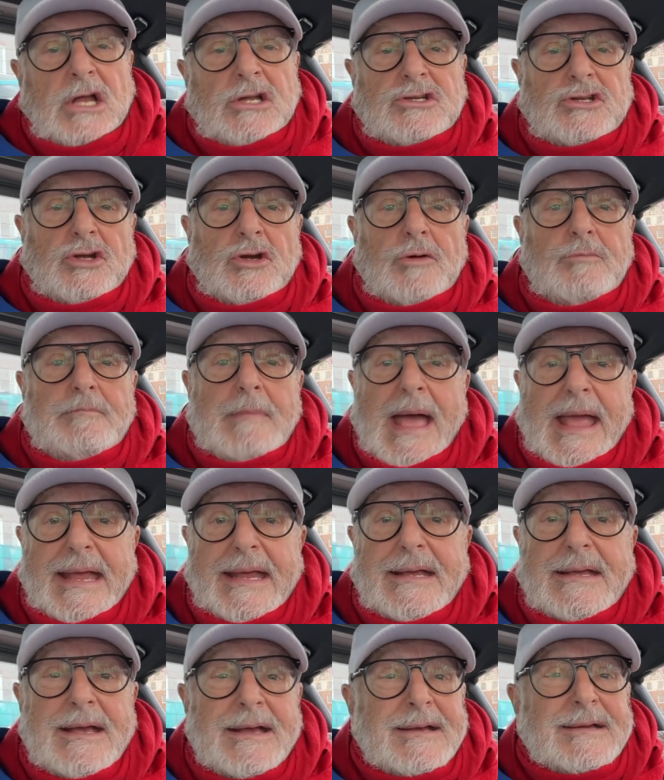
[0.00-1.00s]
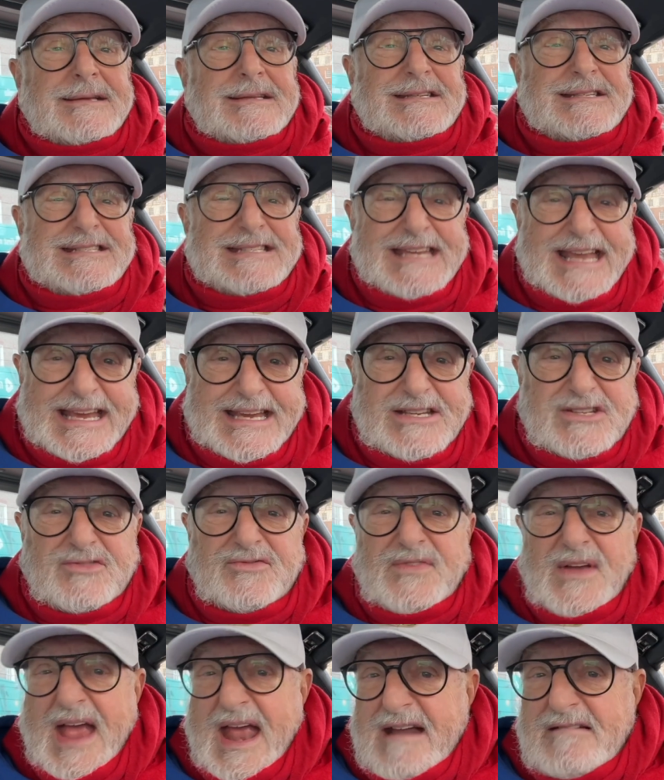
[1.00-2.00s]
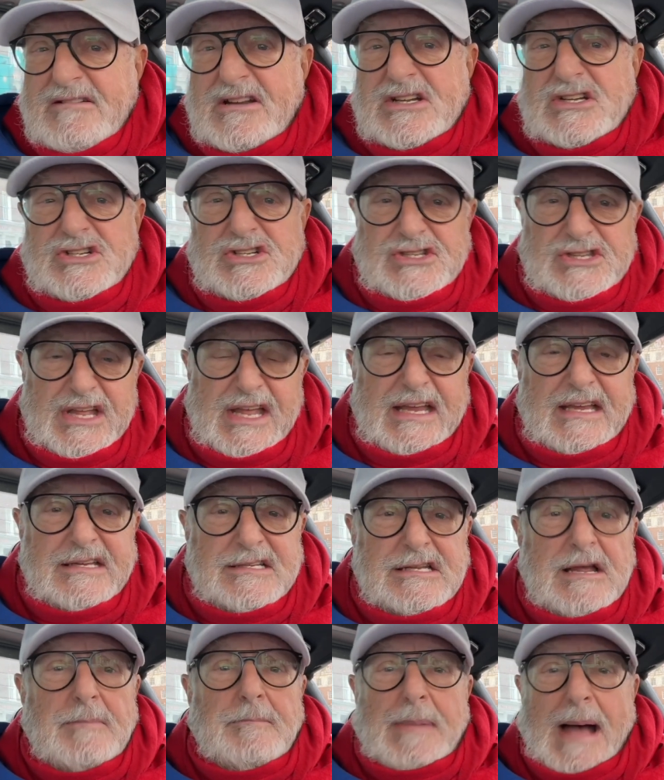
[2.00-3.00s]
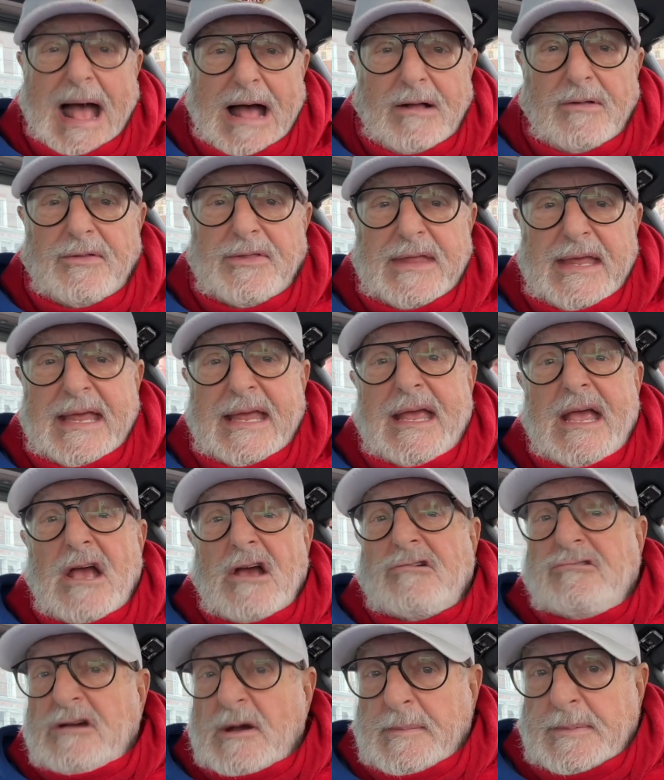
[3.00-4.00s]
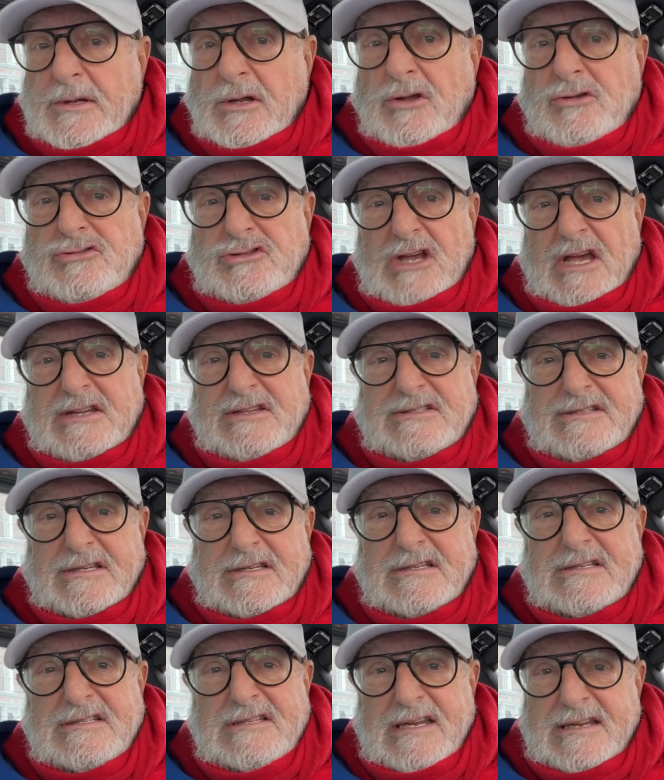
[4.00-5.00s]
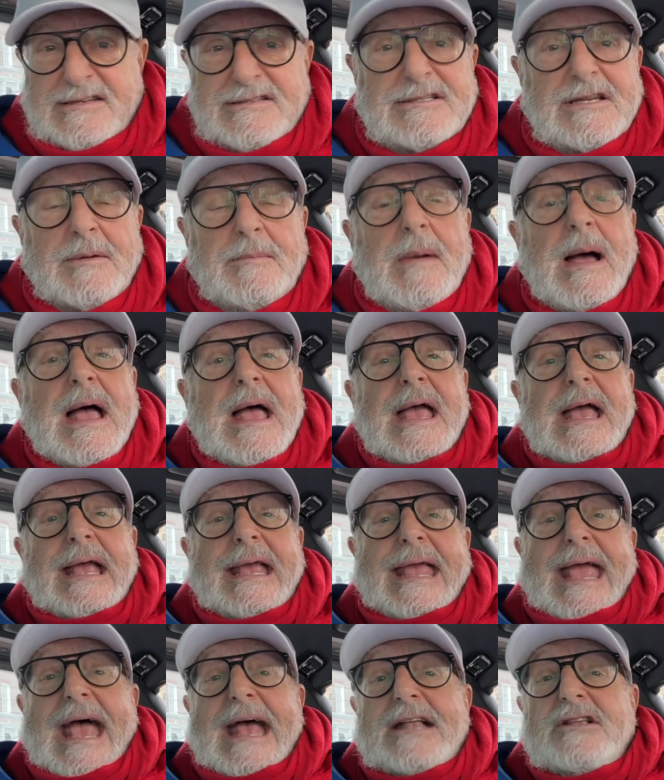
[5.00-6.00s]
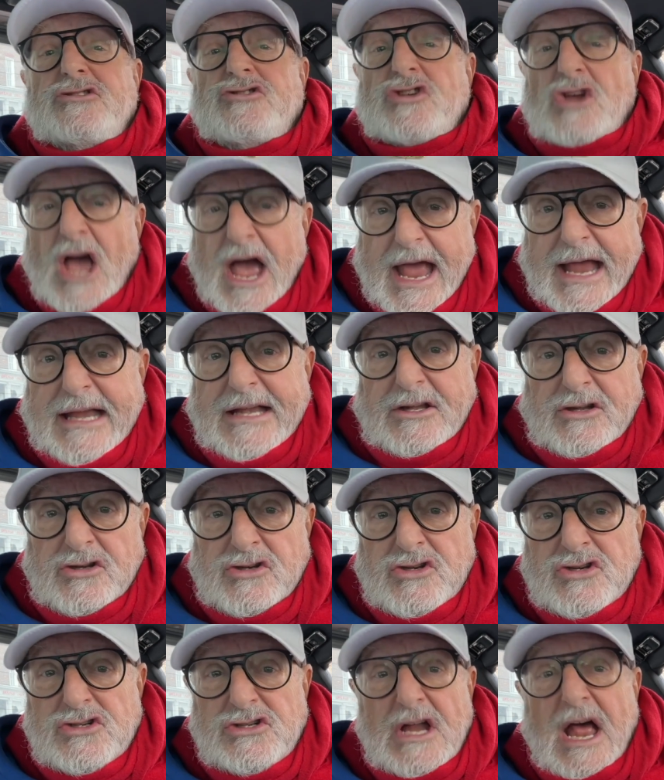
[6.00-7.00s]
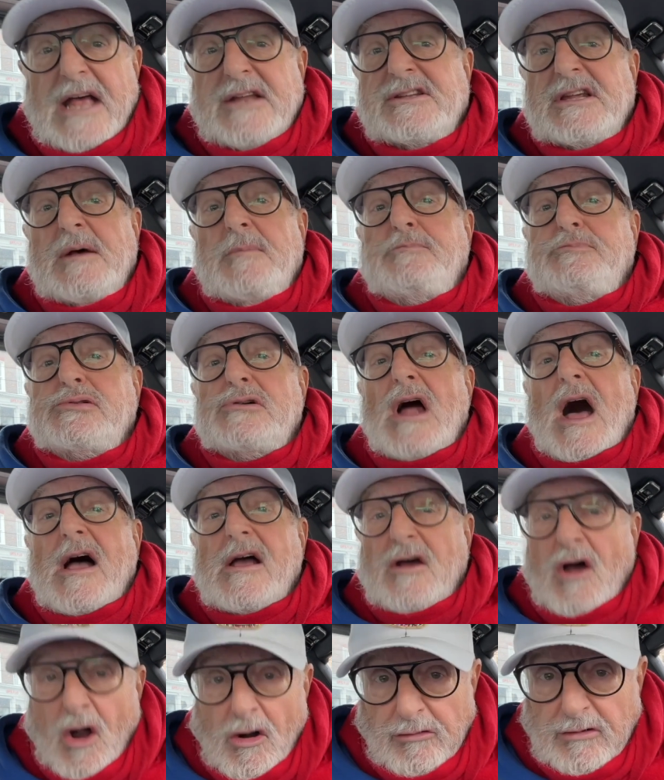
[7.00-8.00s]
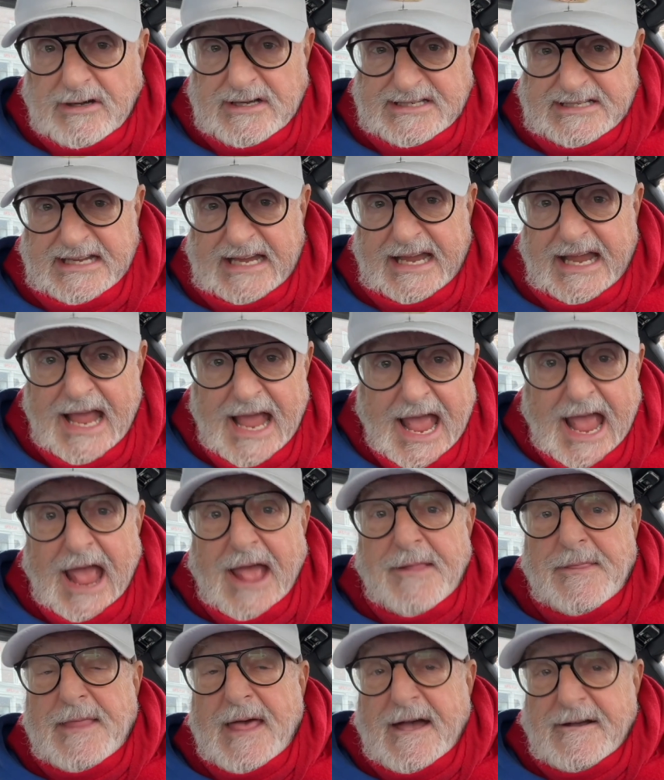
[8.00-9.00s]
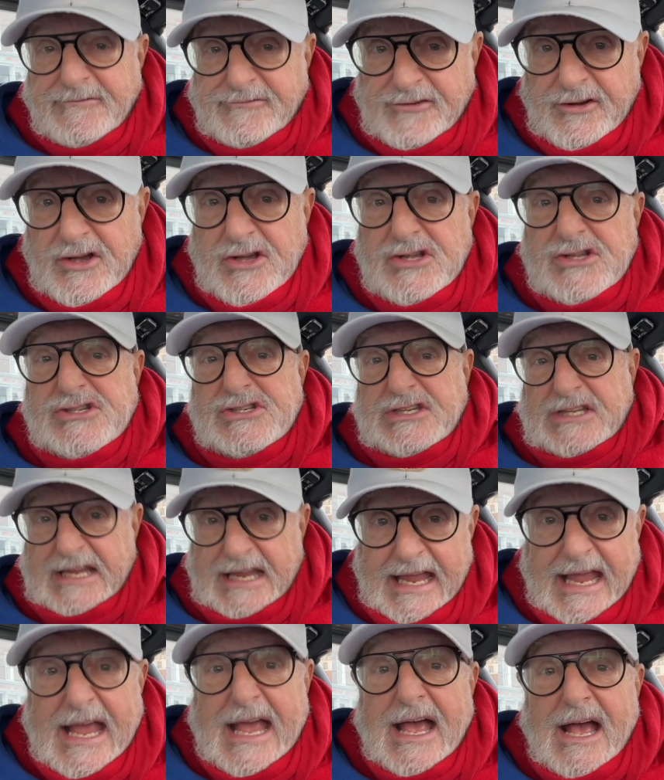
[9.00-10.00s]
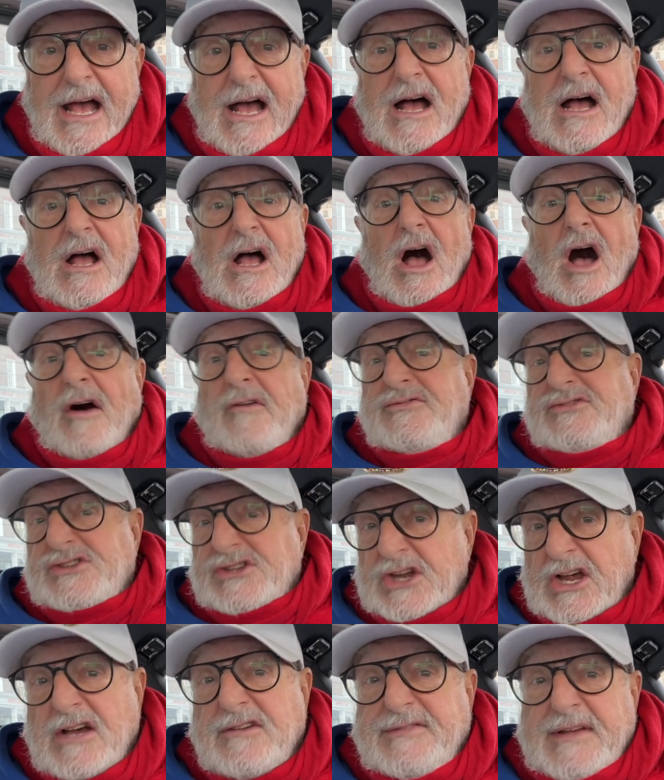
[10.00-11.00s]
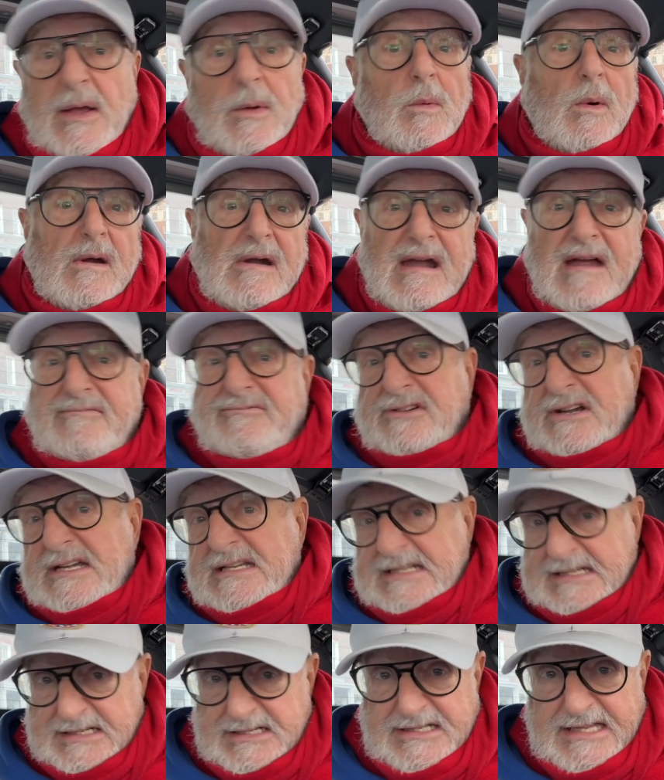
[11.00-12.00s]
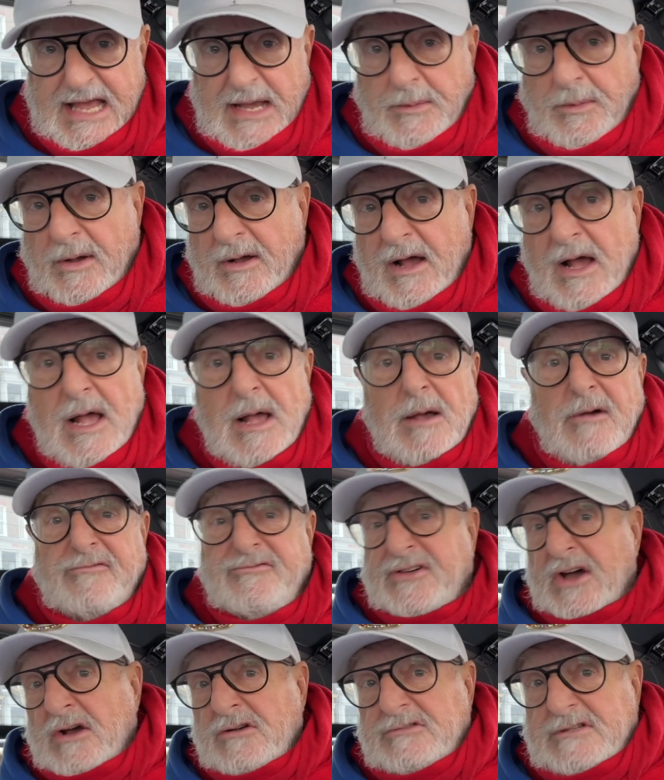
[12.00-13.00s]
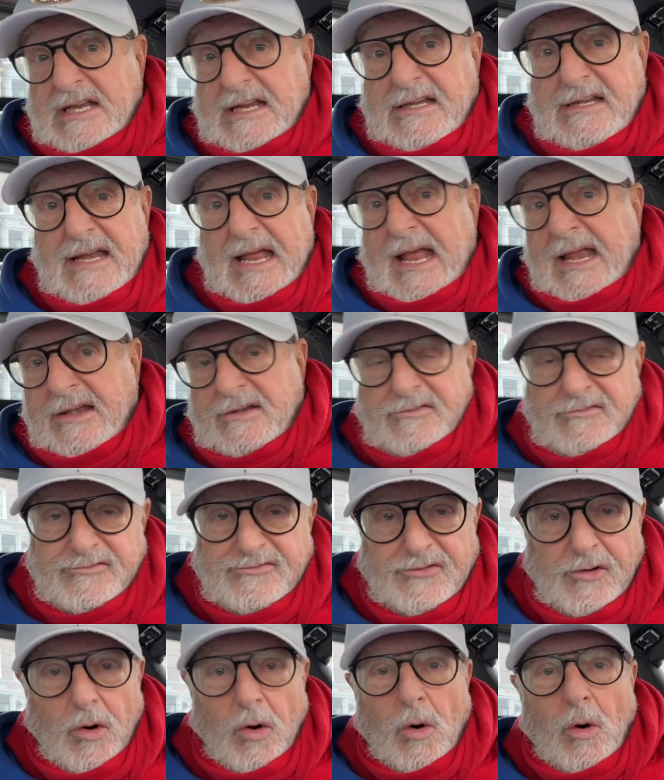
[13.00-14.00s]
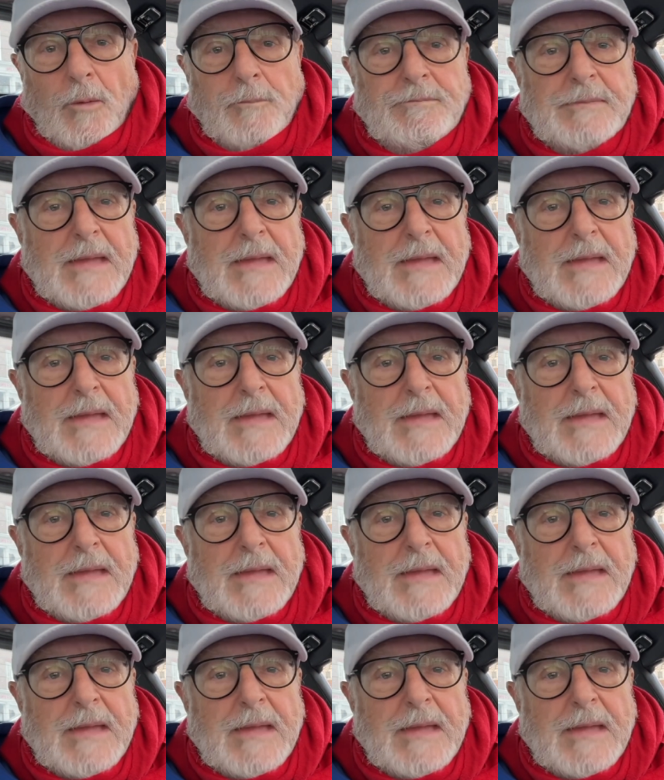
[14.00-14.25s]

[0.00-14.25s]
to make 6 various things about the criminal justice system get changed as a priority in their first year of serving wherever it is they were voted in for.